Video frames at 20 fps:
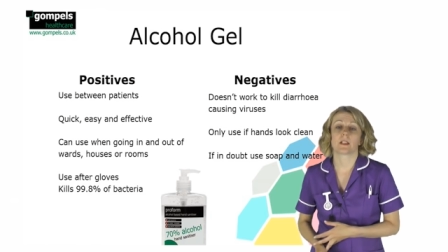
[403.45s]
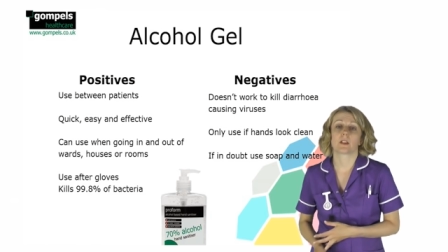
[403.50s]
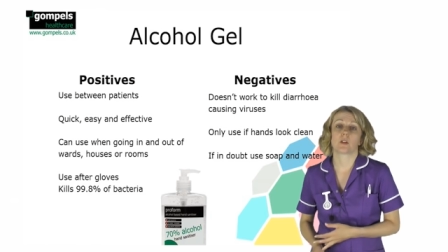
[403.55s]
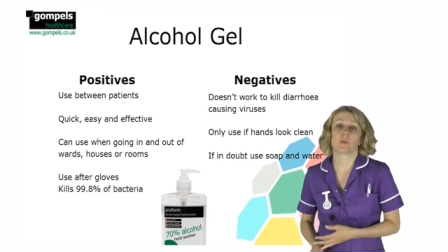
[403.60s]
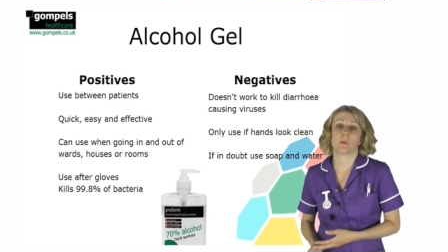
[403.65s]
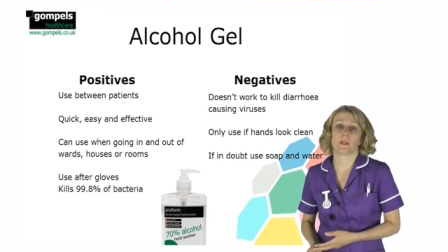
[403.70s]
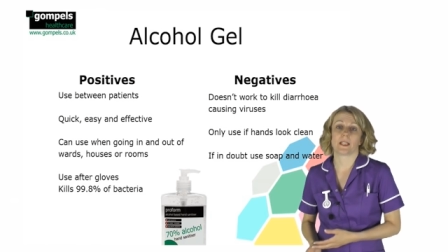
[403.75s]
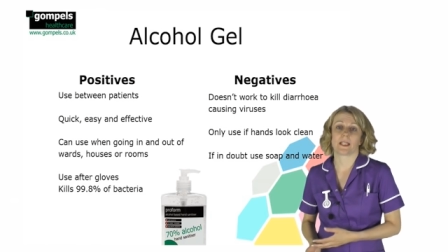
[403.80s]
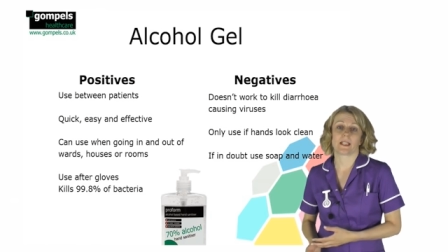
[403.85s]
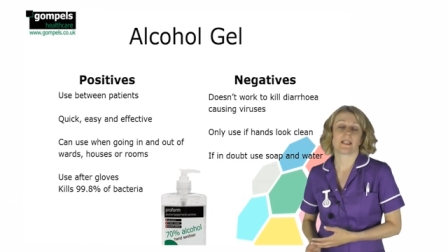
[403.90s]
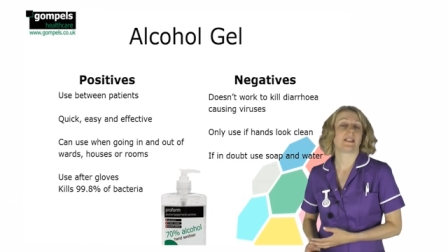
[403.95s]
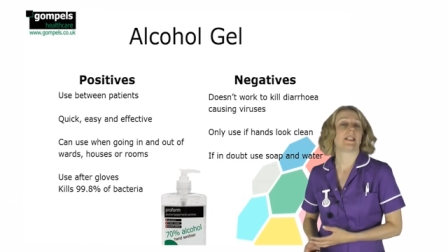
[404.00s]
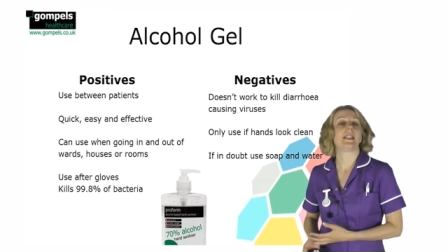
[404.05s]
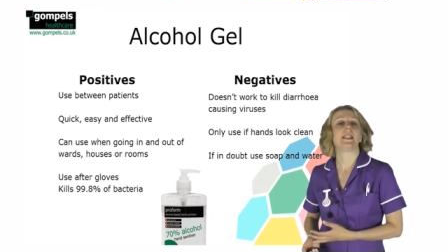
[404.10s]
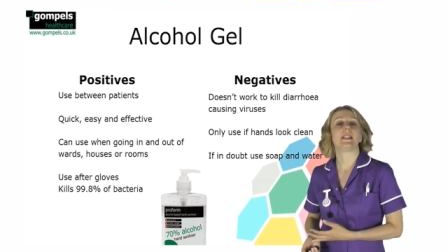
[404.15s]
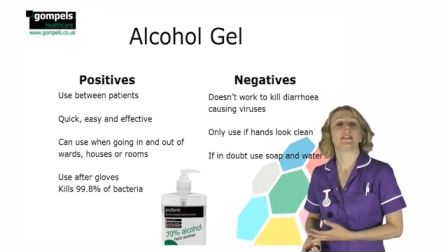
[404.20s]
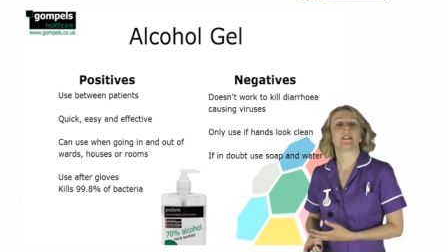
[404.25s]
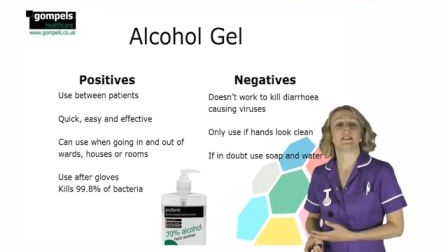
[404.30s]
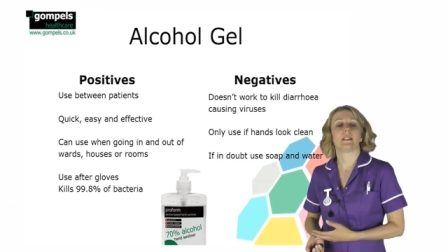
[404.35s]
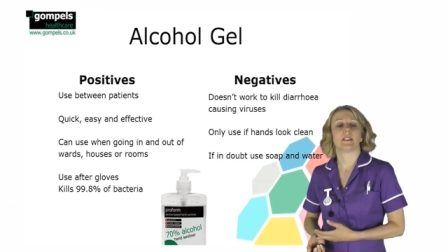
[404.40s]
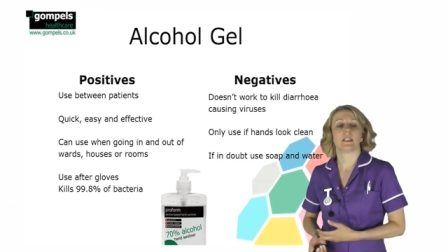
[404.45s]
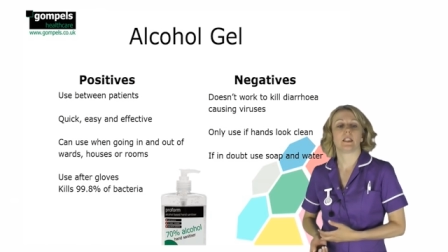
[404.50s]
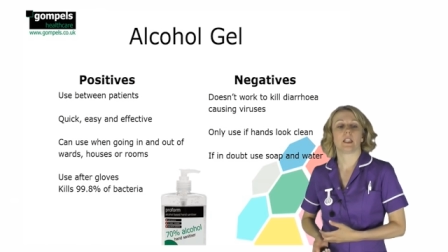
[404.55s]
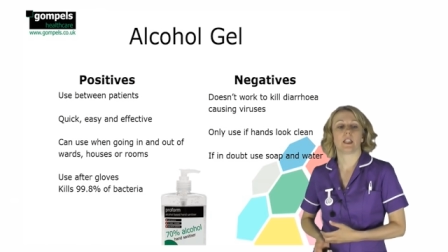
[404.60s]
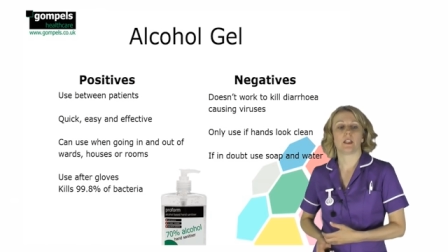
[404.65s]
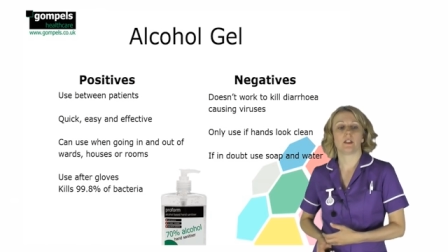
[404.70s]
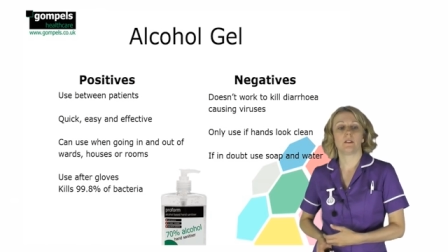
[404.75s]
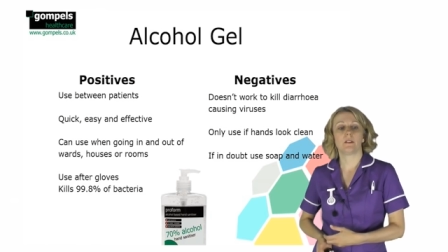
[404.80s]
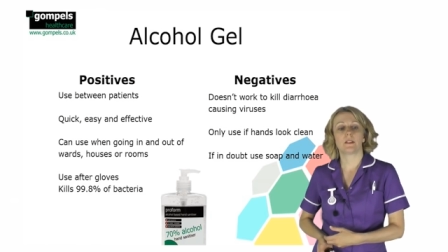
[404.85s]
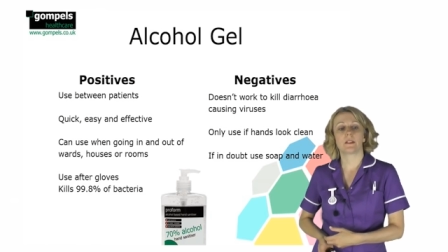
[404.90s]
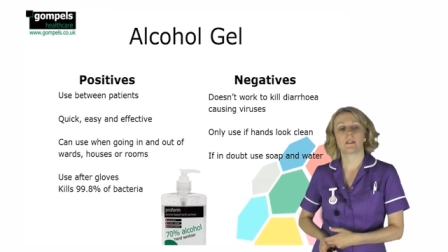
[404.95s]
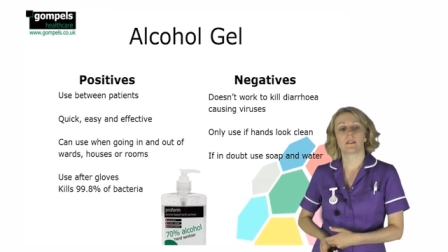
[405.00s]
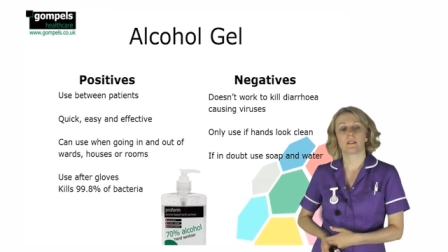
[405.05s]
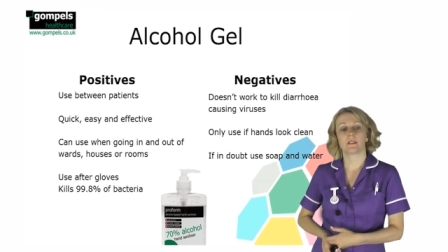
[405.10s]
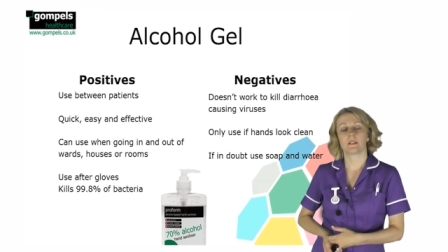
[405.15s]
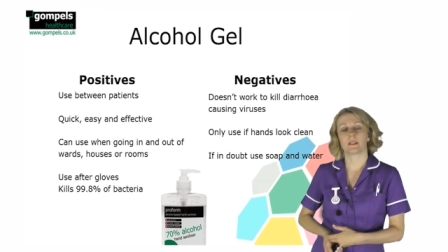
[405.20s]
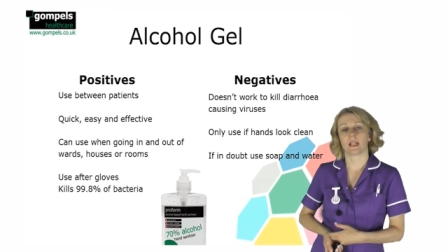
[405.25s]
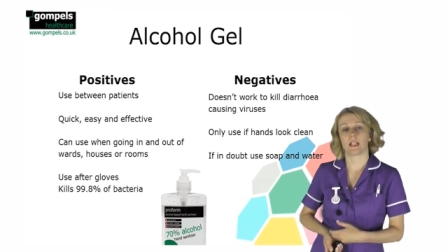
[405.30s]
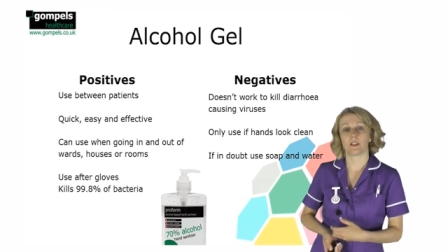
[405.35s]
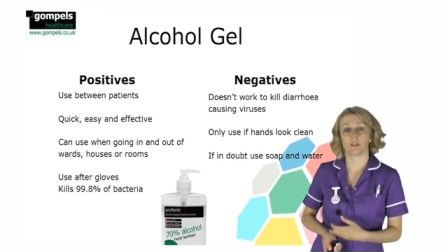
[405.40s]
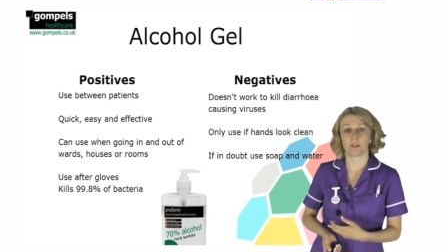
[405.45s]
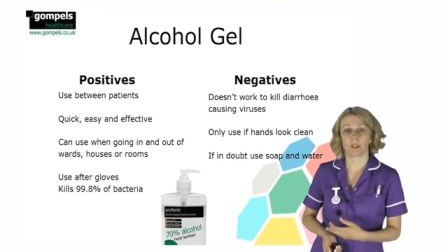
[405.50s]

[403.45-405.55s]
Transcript: quick and easy to use, and